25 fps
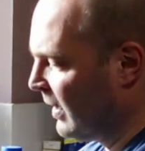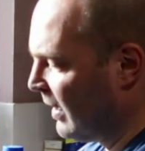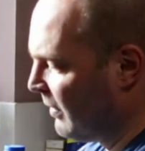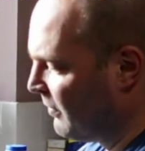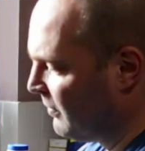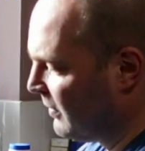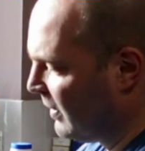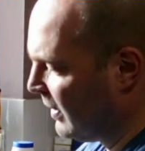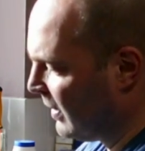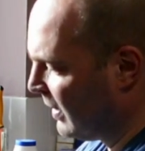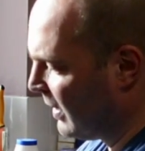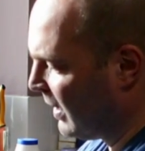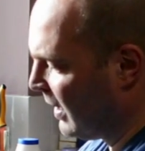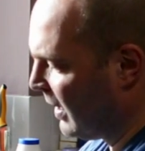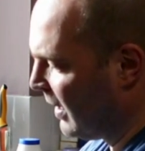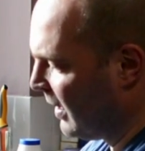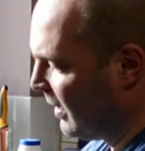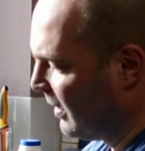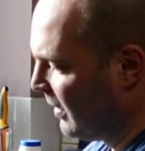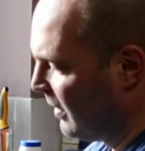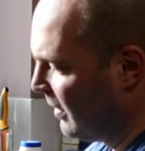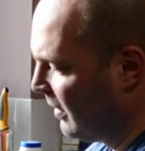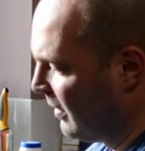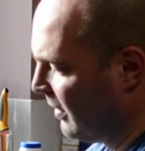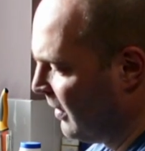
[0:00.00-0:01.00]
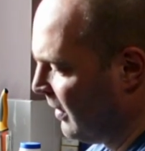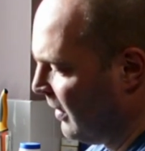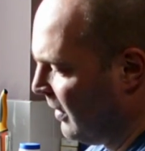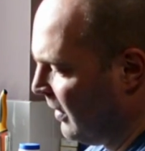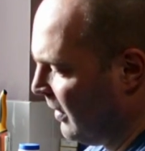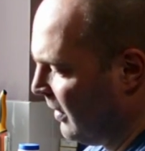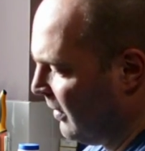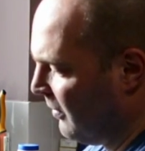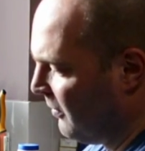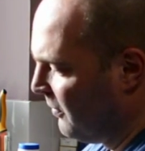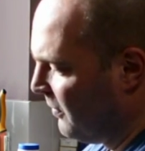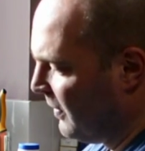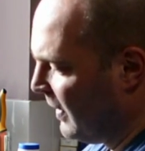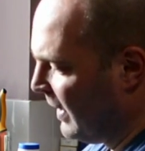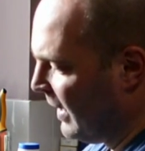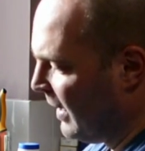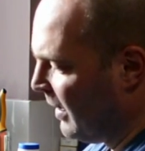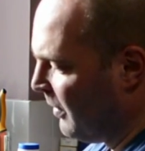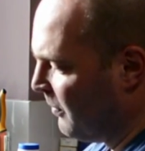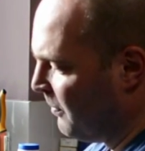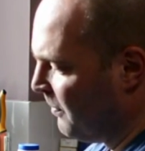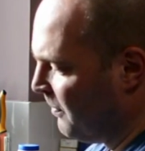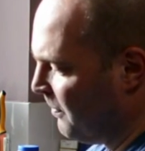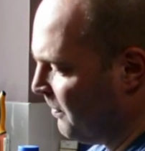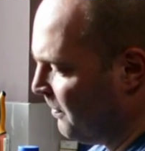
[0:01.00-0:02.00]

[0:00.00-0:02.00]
left in there. Fill it up.